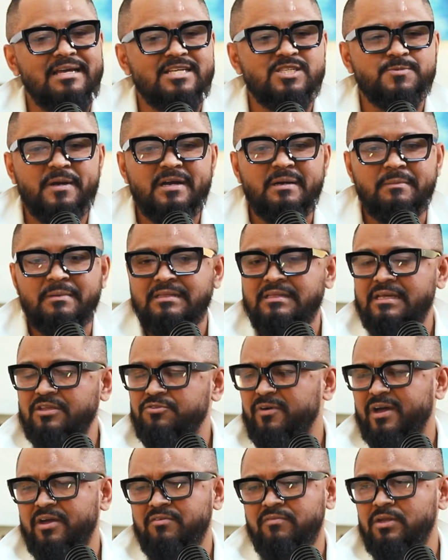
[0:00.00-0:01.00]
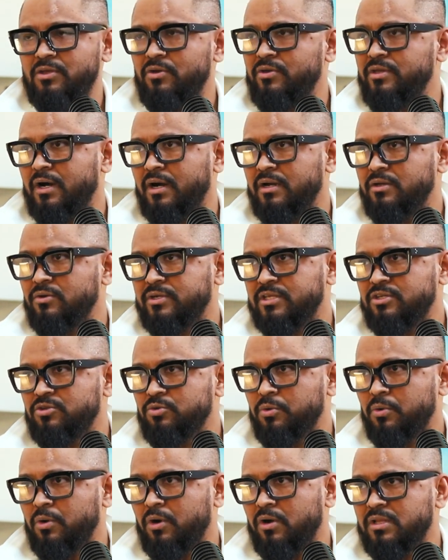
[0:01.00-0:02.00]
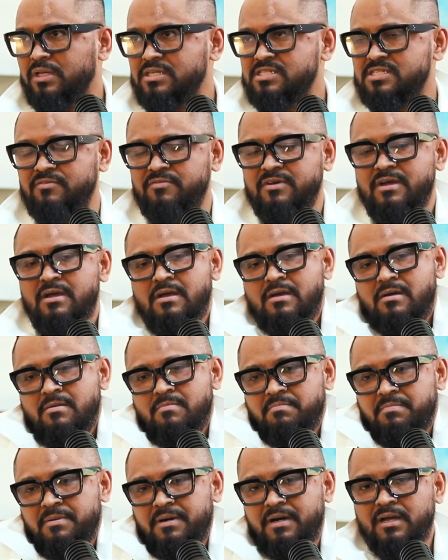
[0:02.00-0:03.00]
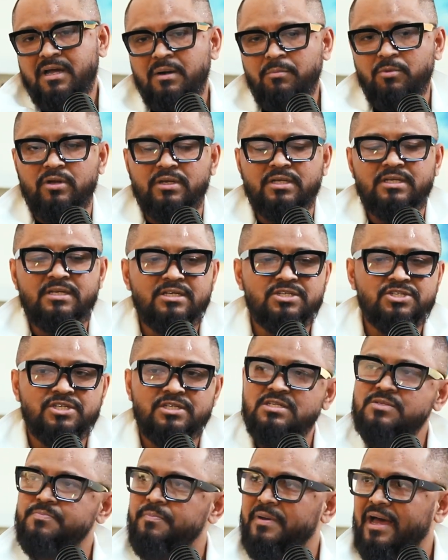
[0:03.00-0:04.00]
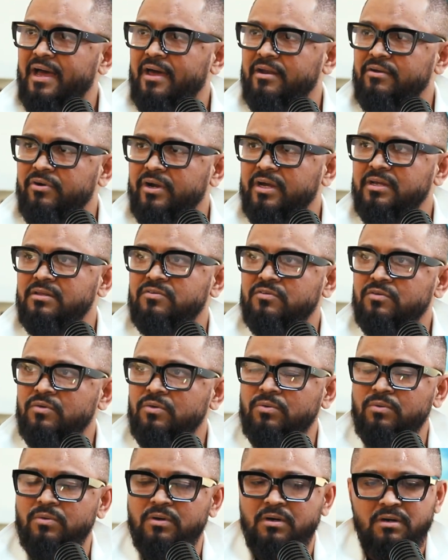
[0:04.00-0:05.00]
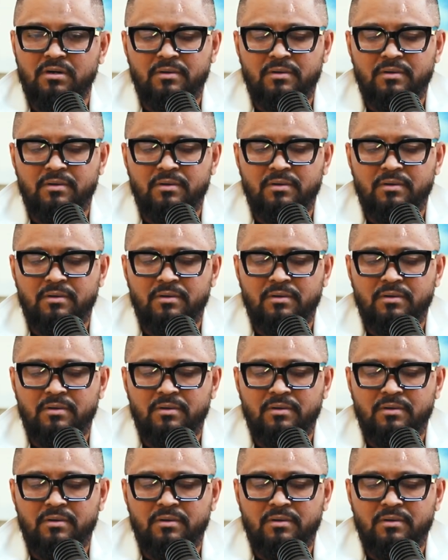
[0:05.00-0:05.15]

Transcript: experiment. That's fine when you're young. You can do all that stuff. But come on, addiction is bad, right? So